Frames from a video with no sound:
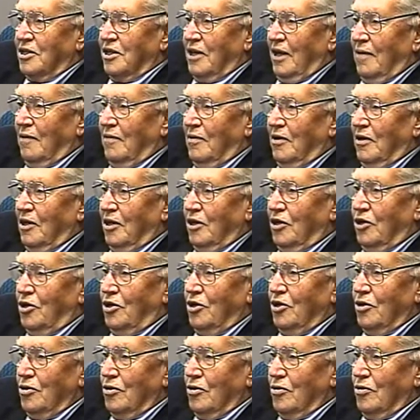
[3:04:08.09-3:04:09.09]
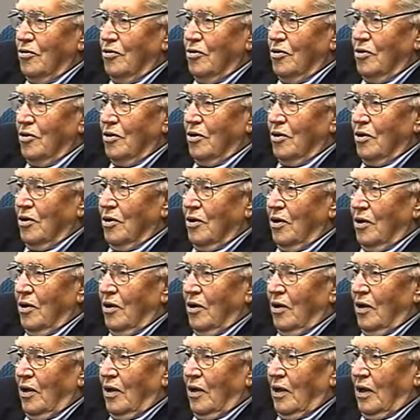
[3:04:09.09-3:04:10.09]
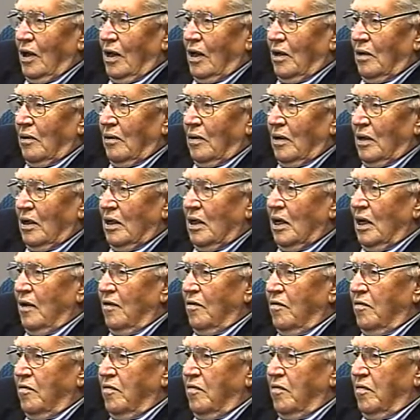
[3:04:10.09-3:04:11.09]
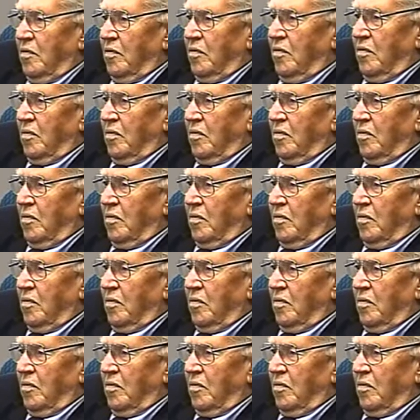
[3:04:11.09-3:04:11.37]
'72. We lived,